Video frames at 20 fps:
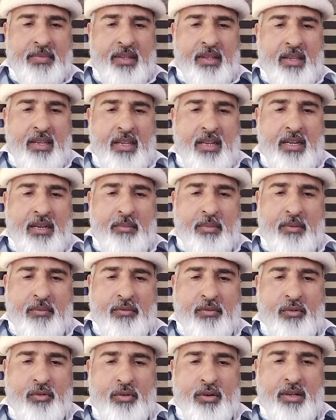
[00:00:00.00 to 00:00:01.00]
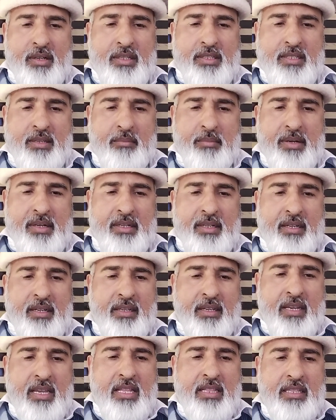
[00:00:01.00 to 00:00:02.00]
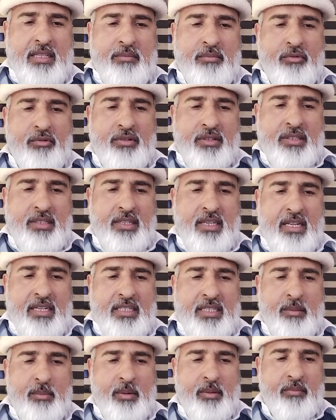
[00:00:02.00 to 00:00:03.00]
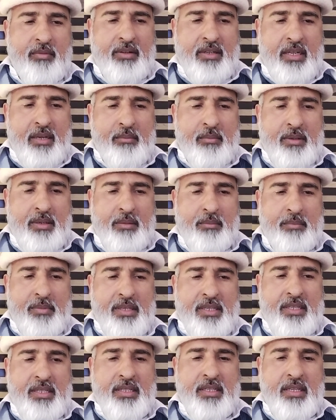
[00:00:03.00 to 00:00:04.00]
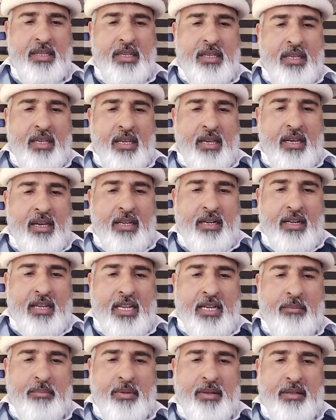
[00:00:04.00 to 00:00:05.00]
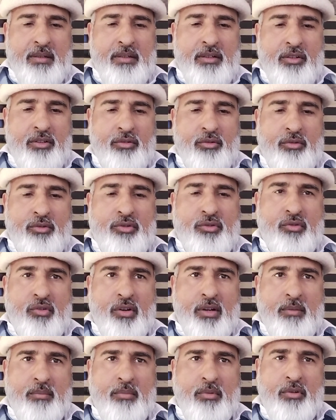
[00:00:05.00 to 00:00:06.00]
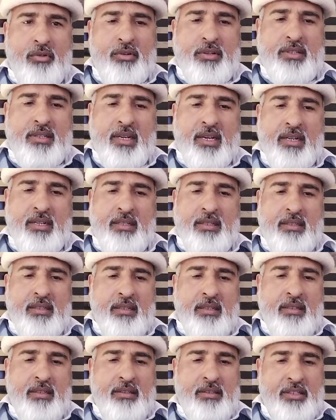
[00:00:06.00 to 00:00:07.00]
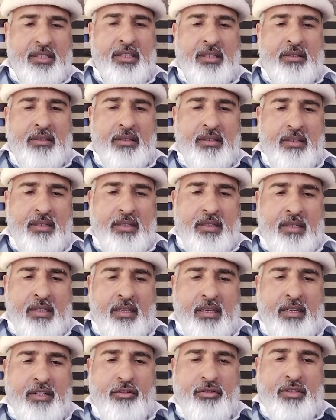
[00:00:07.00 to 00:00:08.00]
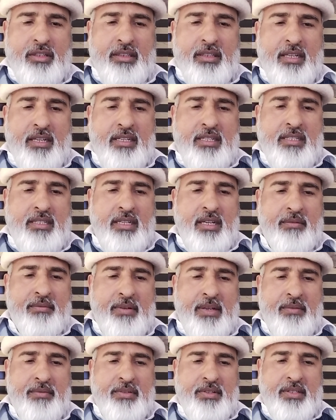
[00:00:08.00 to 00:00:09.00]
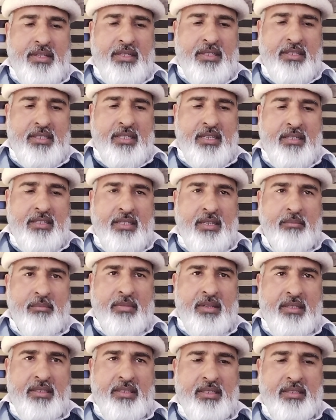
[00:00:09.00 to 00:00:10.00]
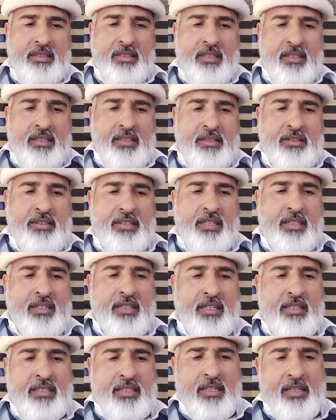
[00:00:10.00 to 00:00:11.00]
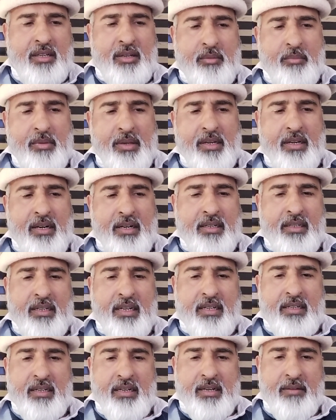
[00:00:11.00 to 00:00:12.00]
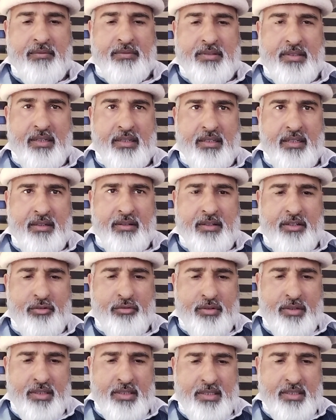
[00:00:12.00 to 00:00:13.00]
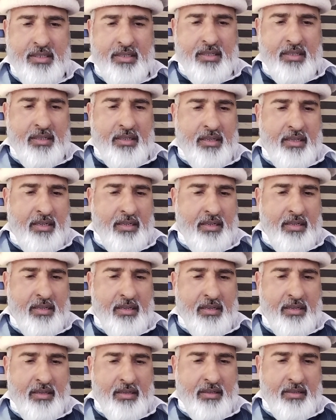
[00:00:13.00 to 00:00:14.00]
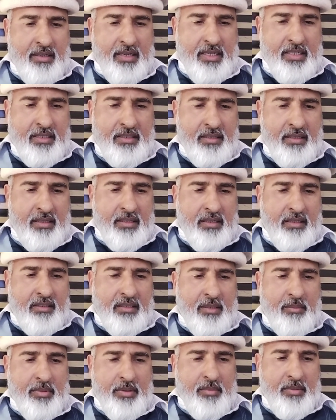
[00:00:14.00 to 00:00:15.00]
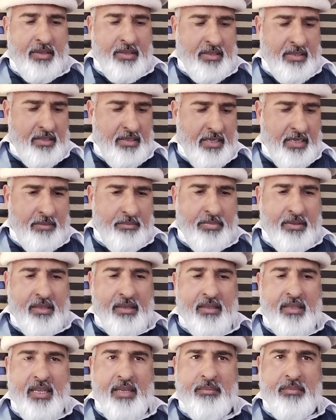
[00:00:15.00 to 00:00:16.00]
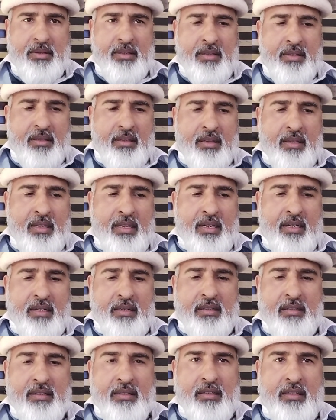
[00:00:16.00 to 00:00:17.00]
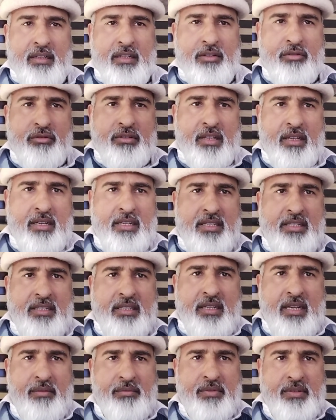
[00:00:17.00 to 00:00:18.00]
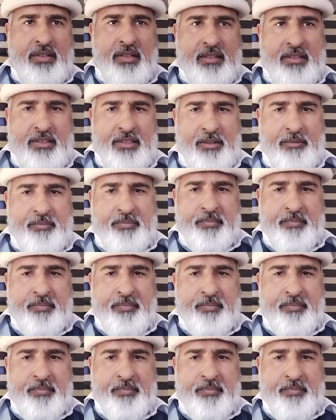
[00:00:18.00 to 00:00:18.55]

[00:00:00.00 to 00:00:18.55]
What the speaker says: Number four is maintaining healthy bones. Calcium and vitamin B are helping to strong bones and teeth. Reducing the risk of deficiency. In some cases, children may not get enough certain nutrients in diet. Supplement can help the gap and reduce the risk deficiency.